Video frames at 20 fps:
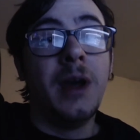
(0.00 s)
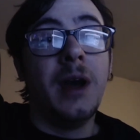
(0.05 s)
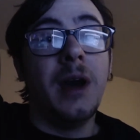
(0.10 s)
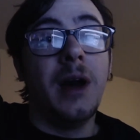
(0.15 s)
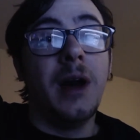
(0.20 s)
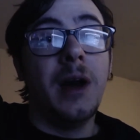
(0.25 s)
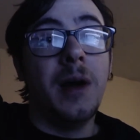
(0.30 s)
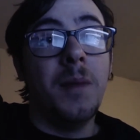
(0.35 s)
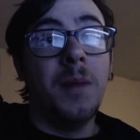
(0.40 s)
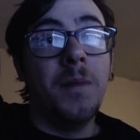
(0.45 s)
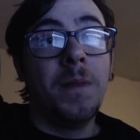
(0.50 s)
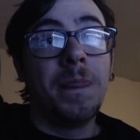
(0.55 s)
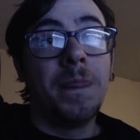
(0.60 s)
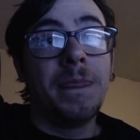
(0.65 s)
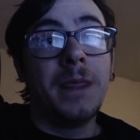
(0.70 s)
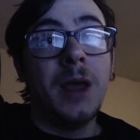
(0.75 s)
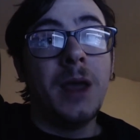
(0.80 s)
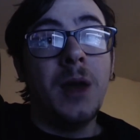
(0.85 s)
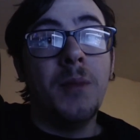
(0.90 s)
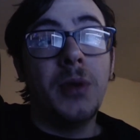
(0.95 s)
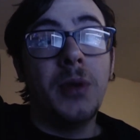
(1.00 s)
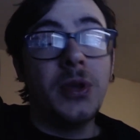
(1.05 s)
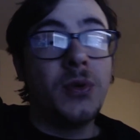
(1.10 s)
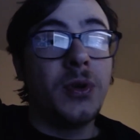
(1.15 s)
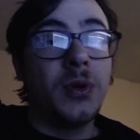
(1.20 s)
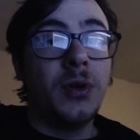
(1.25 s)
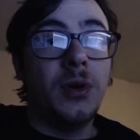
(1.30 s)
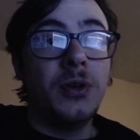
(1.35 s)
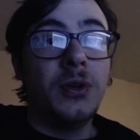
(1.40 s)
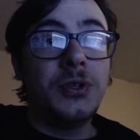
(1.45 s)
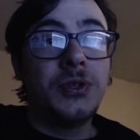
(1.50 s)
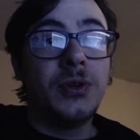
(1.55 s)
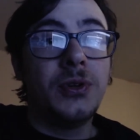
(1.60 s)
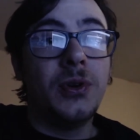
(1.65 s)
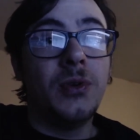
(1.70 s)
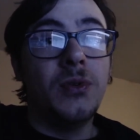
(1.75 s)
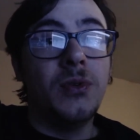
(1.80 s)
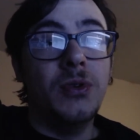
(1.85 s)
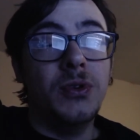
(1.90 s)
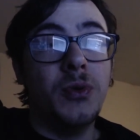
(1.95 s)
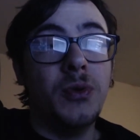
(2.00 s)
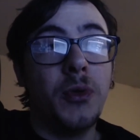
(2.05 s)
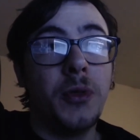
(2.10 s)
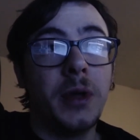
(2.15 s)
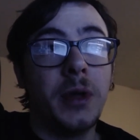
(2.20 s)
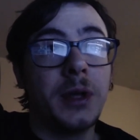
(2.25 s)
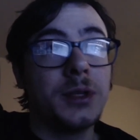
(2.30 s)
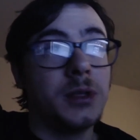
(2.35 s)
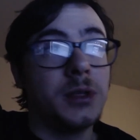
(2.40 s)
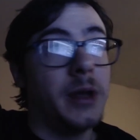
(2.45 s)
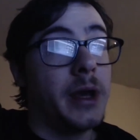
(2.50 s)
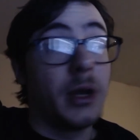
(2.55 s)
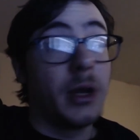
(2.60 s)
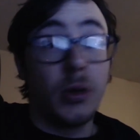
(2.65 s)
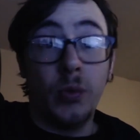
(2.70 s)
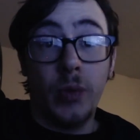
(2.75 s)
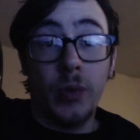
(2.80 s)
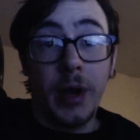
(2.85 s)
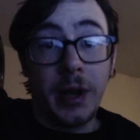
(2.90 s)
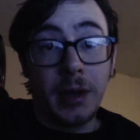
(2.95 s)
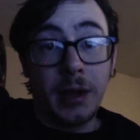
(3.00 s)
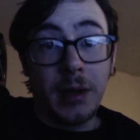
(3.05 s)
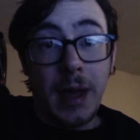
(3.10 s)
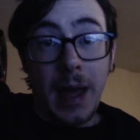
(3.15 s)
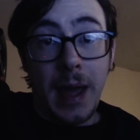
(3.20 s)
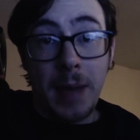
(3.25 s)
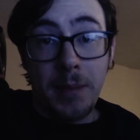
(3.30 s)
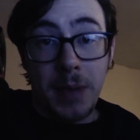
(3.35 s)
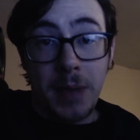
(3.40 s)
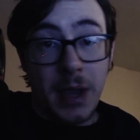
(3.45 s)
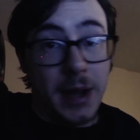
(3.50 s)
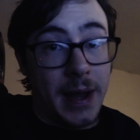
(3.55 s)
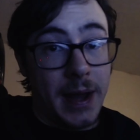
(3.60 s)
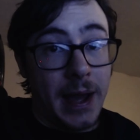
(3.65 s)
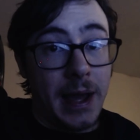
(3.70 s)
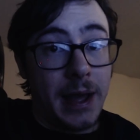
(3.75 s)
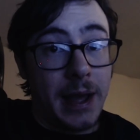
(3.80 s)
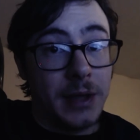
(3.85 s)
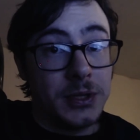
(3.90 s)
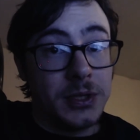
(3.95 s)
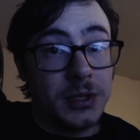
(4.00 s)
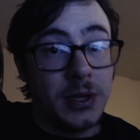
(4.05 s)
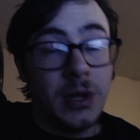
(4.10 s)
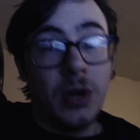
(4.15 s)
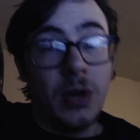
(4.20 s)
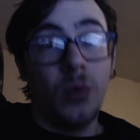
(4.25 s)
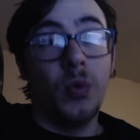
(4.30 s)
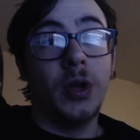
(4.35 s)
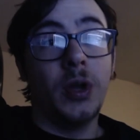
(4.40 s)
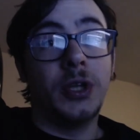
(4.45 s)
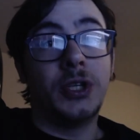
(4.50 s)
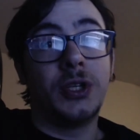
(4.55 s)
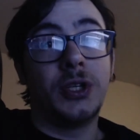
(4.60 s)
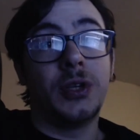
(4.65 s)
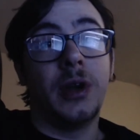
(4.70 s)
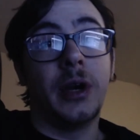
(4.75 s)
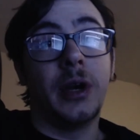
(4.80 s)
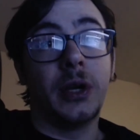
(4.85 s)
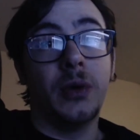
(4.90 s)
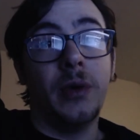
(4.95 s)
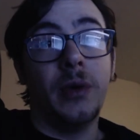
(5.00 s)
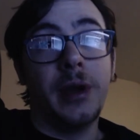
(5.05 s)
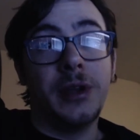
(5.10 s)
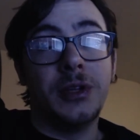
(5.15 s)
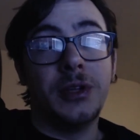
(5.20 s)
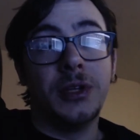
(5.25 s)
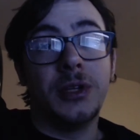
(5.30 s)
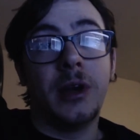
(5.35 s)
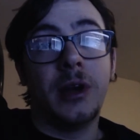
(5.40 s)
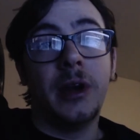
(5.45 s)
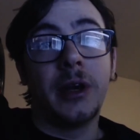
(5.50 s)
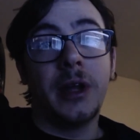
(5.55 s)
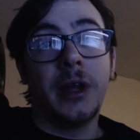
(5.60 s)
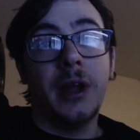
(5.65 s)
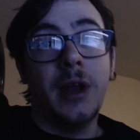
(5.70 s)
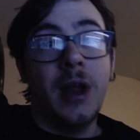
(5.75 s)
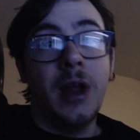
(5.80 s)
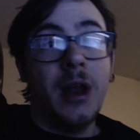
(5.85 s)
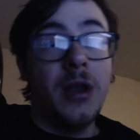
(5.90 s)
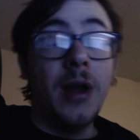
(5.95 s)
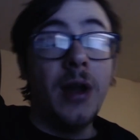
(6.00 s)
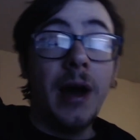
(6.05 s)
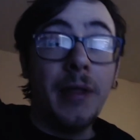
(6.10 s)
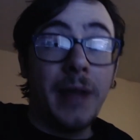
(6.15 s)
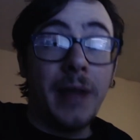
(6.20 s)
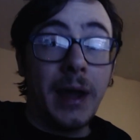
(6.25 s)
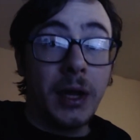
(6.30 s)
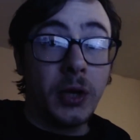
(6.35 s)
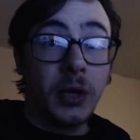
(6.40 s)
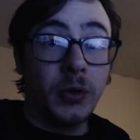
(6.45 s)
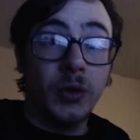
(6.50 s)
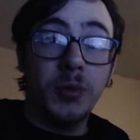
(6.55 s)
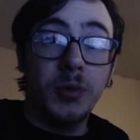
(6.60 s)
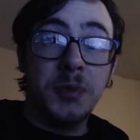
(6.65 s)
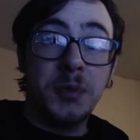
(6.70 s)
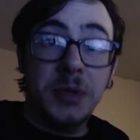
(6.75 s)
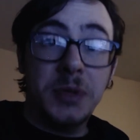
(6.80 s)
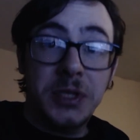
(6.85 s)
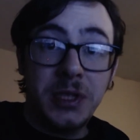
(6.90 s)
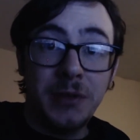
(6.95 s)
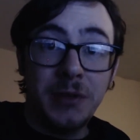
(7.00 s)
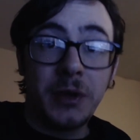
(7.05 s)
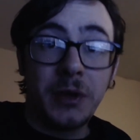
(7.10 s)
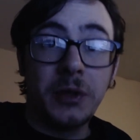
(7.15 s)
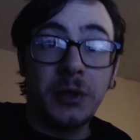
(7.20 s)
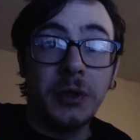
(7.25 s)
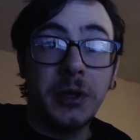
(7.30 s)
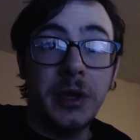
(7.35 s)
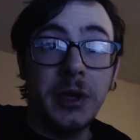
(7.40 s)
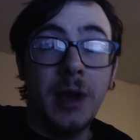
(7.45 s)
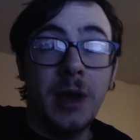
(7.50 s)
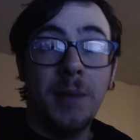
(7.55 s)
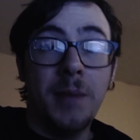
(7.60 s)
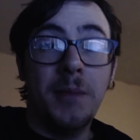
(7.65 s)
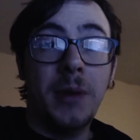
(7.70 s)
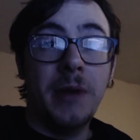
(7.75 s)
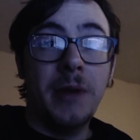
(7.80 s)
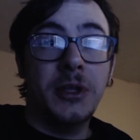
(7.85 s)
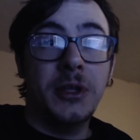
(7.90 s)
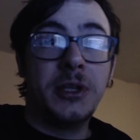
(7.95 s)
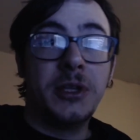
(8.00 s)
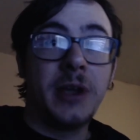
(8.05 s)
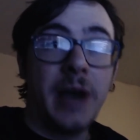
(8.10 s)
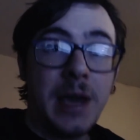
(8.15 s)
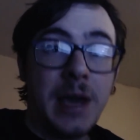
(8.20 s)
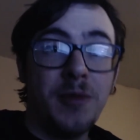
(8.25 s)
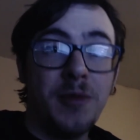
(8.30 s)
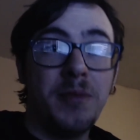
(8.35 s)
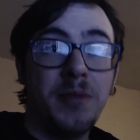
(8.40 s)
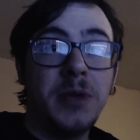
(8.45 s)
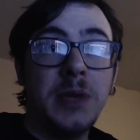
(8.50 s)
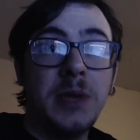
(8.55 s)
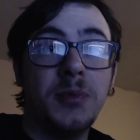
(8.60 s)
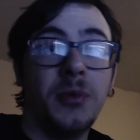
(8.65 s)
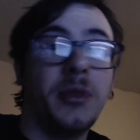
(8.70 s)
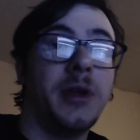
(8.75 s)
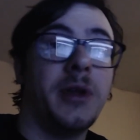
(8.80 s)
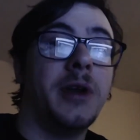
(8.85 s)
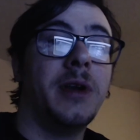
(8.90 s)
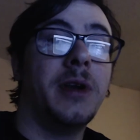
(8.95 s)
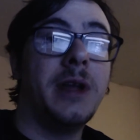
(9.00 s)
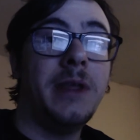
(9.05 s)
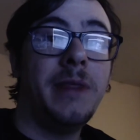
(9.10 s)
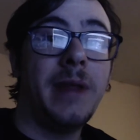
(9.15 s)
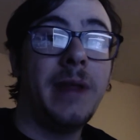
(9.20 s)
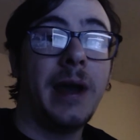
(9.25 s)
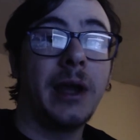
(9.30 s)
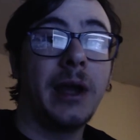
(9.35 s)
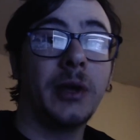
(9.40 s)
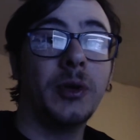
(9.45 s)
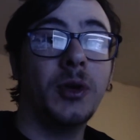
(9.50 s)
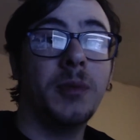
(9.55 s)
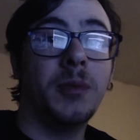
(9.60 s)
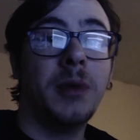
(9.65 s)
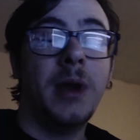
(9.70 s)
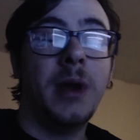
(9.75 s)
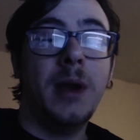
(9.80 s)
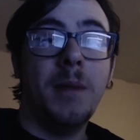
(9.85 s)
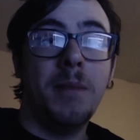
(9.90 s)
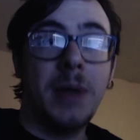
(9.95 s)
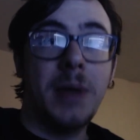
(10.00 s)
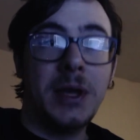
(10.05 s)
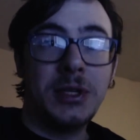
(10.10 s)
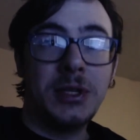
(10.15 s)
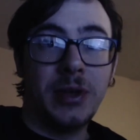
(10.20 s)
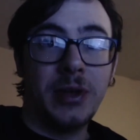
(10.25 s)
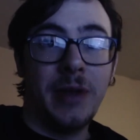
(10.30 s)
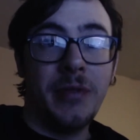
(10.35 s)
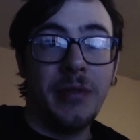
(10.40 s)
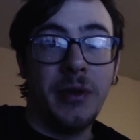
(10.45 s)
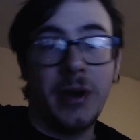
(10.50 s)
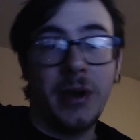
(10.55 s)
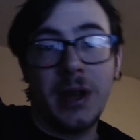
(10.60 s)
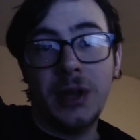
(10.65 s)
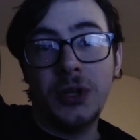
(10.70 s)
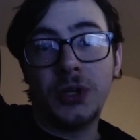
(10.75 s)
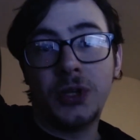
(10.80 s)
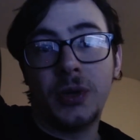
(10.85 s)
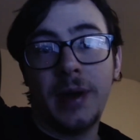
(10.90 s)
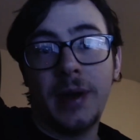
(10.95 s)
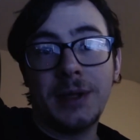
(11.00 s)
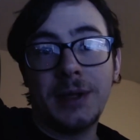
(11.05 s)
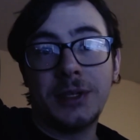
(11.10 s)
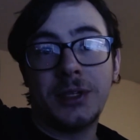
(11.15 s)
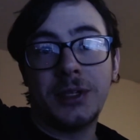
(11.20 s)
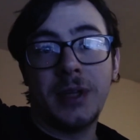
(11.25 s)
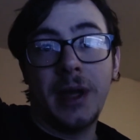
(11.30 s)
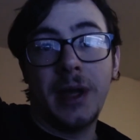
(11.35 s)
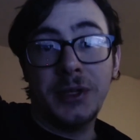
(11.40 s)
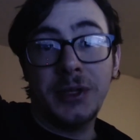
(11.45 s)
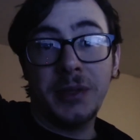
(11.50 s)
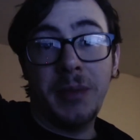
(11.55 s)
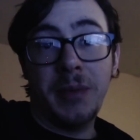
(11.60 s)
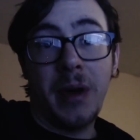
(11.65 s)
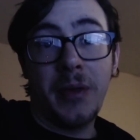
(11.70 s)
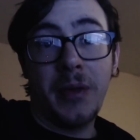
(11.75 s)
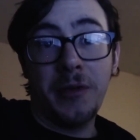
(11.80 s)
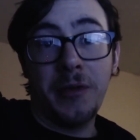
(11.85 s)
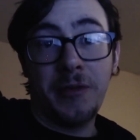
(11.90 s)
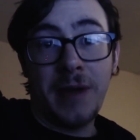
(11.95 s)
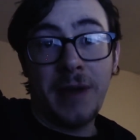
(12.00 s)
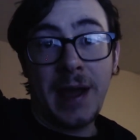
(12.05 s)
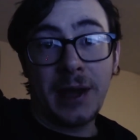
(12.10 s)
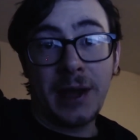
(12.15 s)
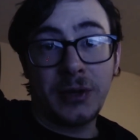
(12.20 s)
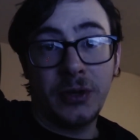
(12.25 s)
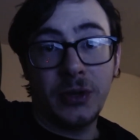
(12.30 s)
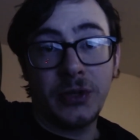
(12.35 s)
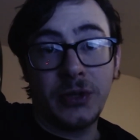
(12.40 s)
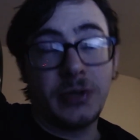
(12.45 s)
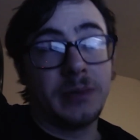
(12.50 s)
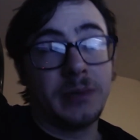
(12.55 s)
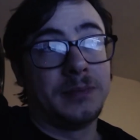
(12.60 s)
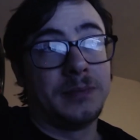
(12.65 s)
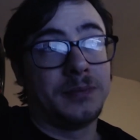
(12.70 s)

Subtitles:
But you can also do things like running paid ads, which are going to target not that group specifically, but the type of people that are in that group based on their interests and some other factors.